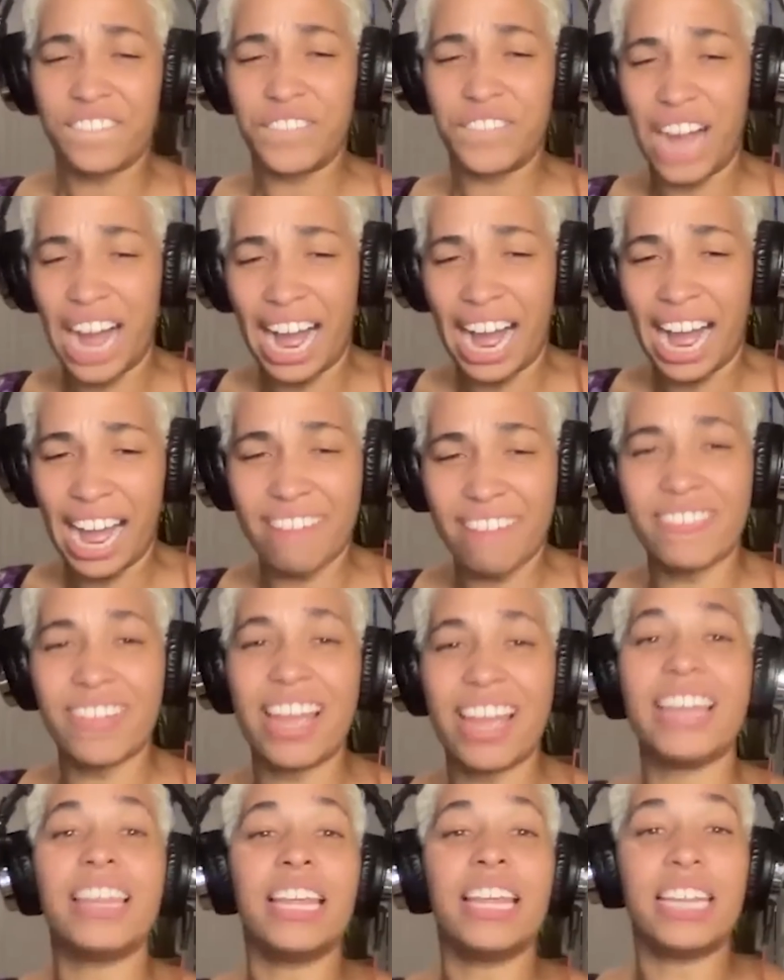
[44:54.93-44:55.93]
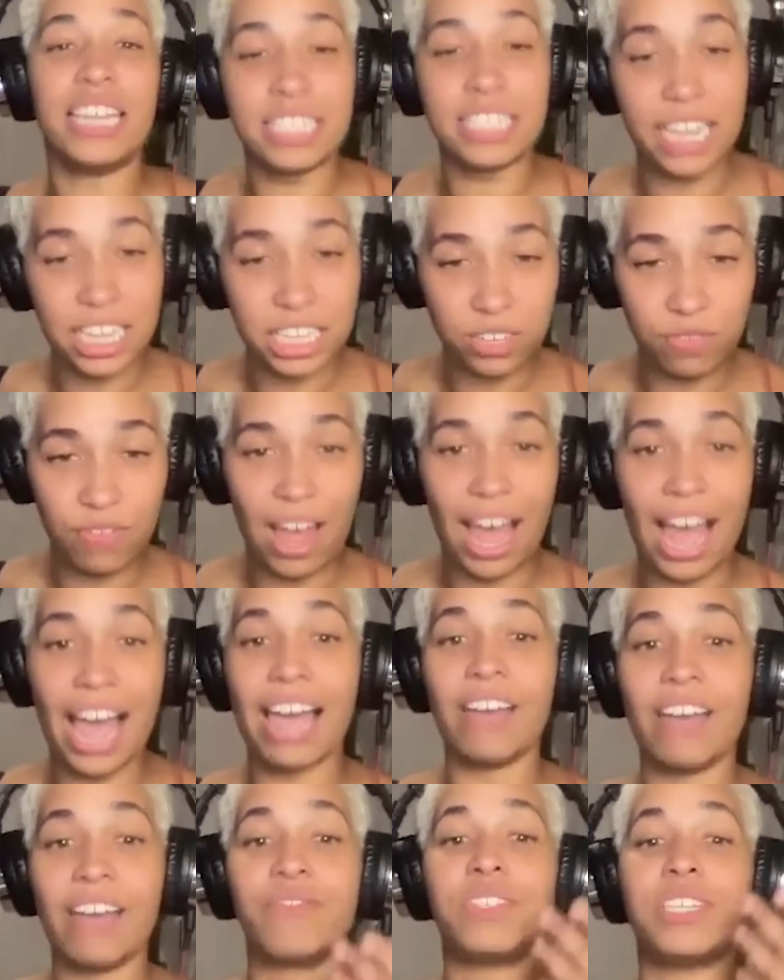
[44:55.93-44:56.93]
5. And then he takes
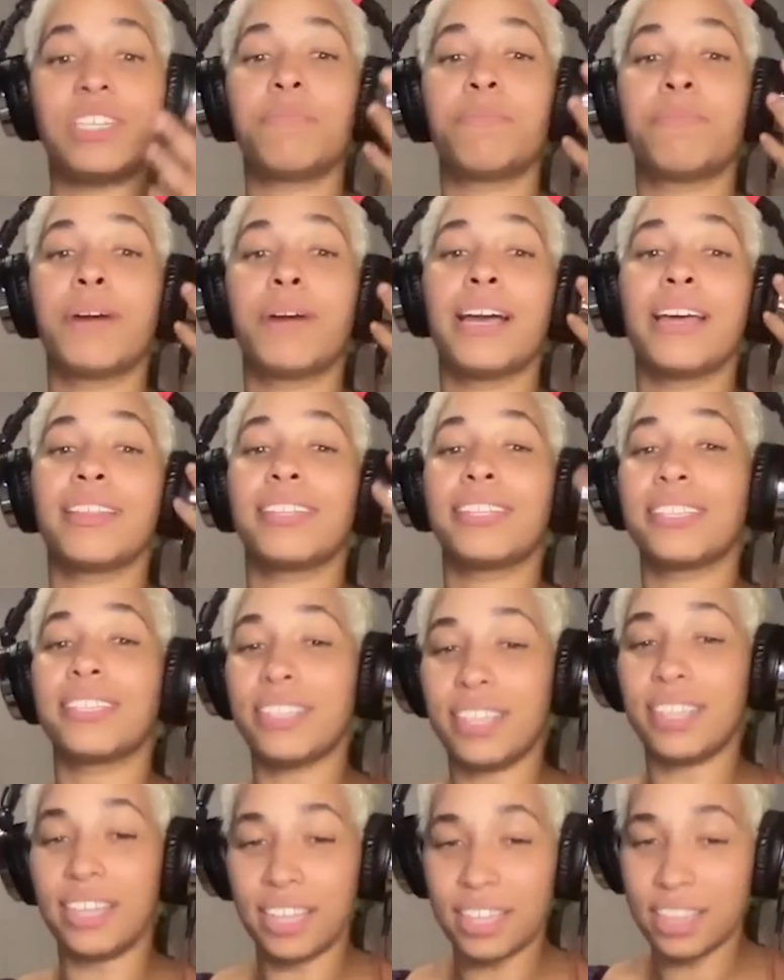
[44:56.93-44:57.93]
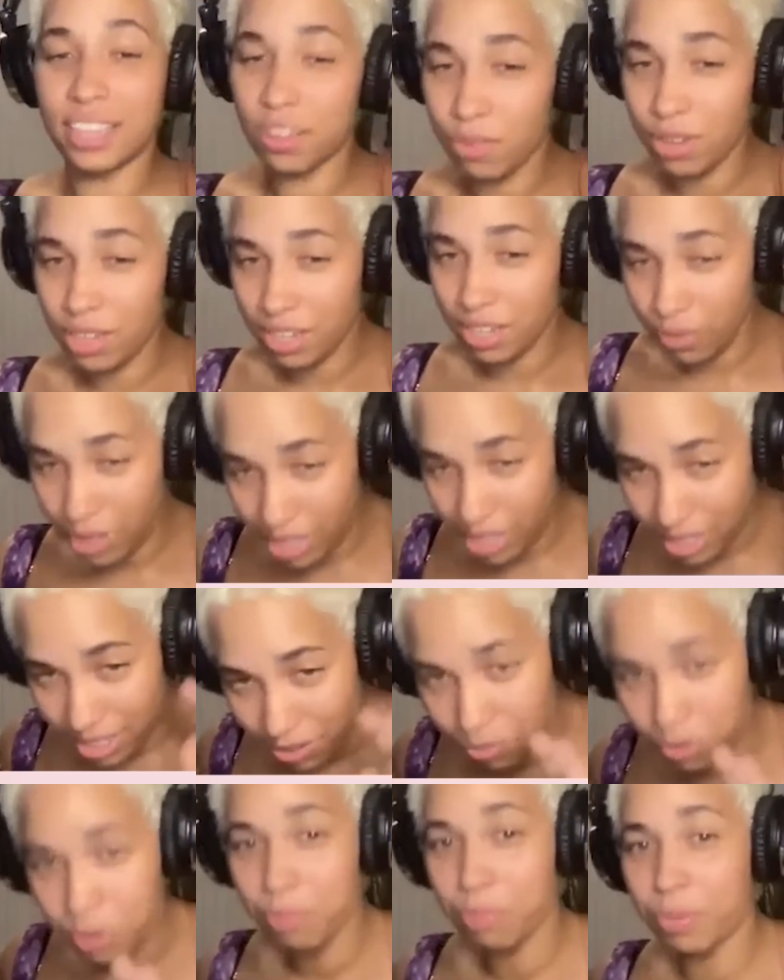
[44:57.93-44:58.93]
5 deep breaths and then
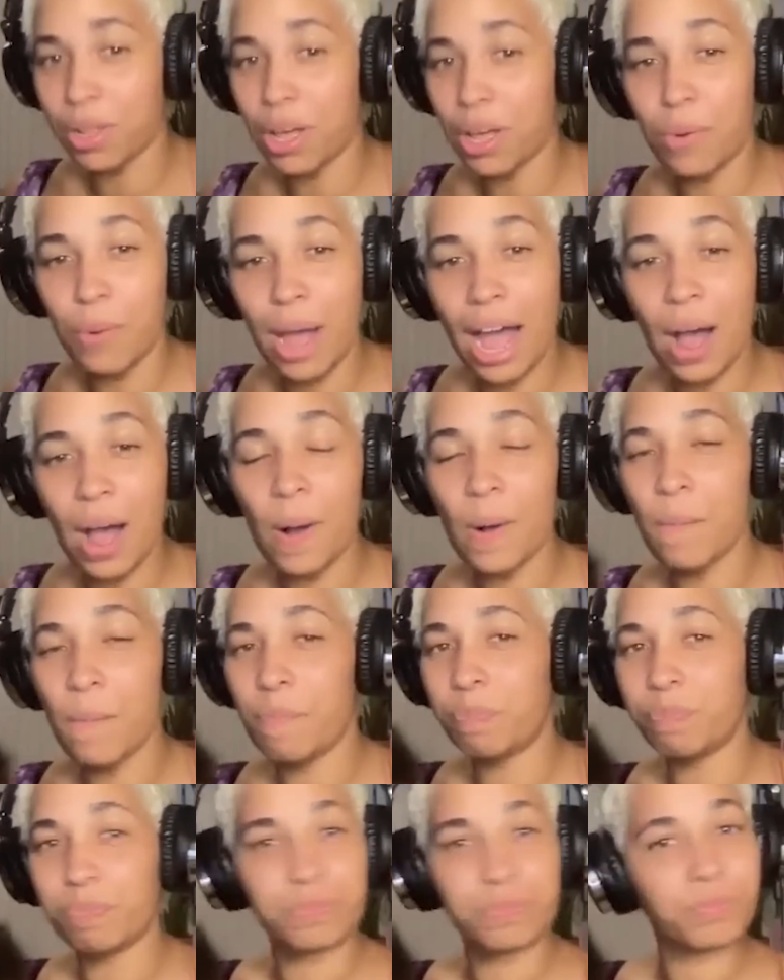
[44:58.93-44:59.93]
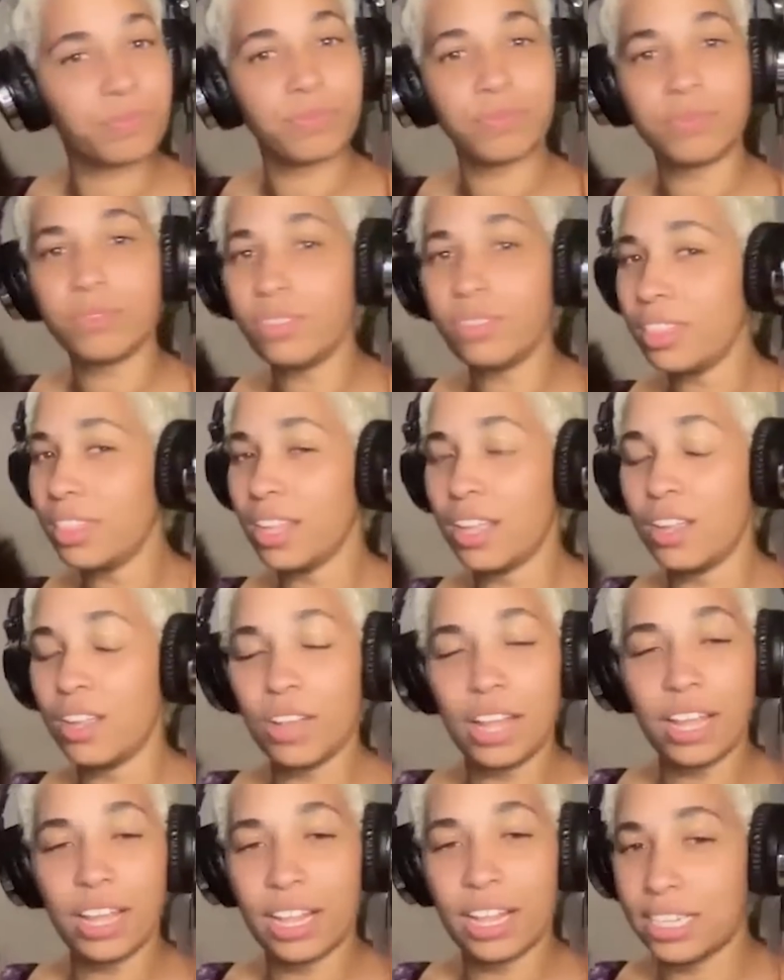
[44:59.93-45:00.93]
we blow out.
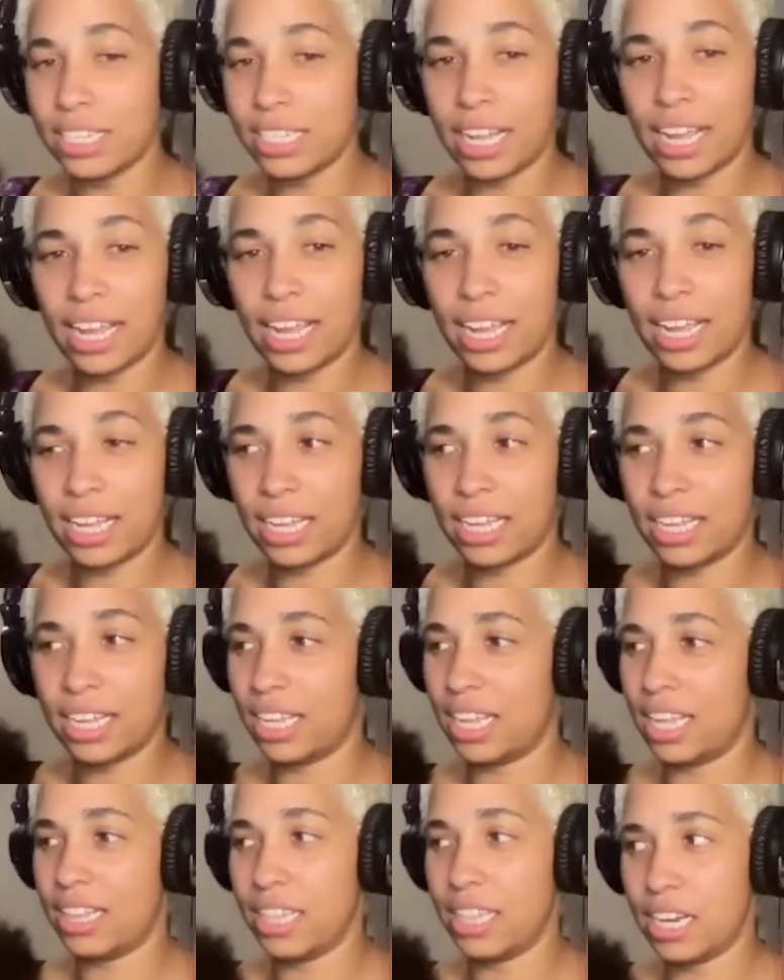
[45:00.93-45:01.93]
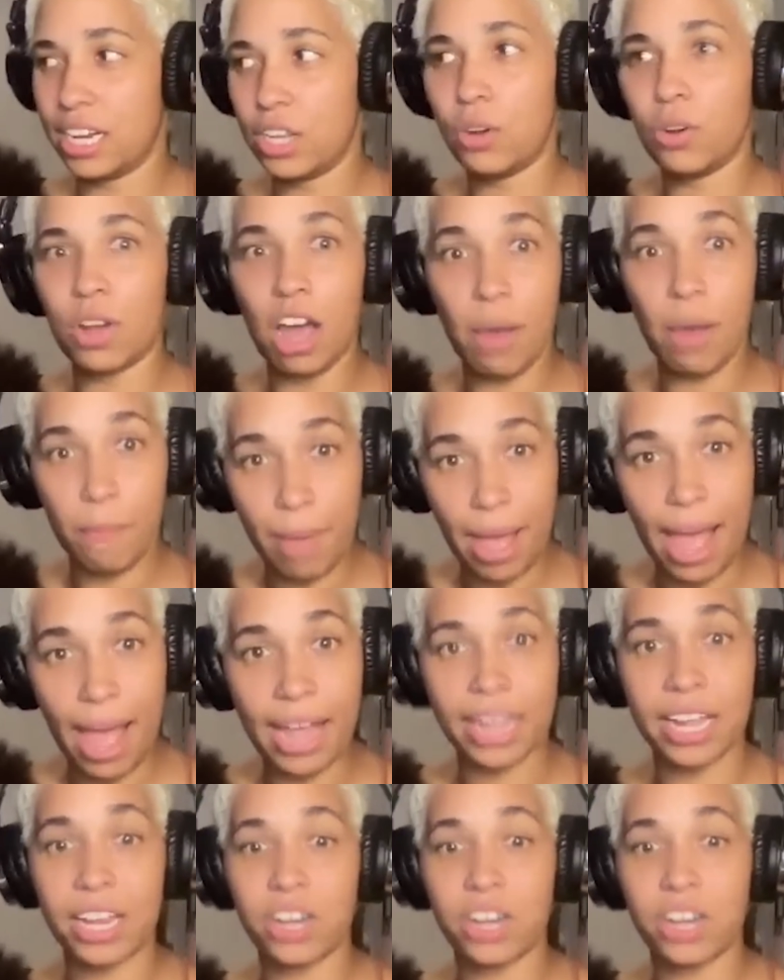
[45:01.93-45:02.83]
And it's like, and then he'll come back